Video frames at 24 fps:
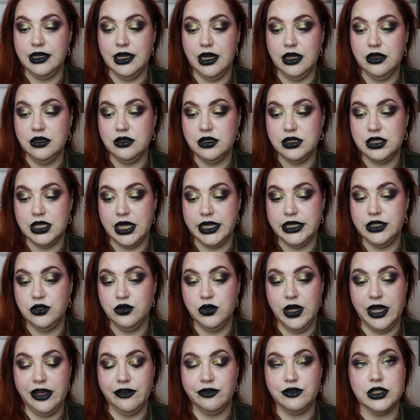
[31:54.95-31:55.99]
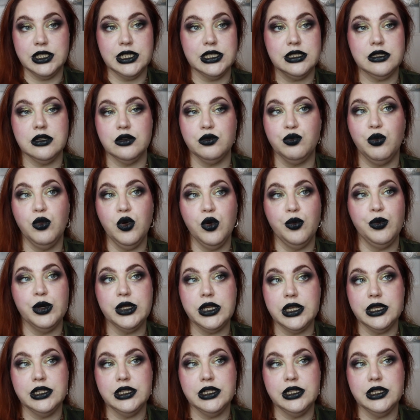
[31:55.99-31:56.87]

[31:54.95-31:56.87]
the others I do have to test out more, but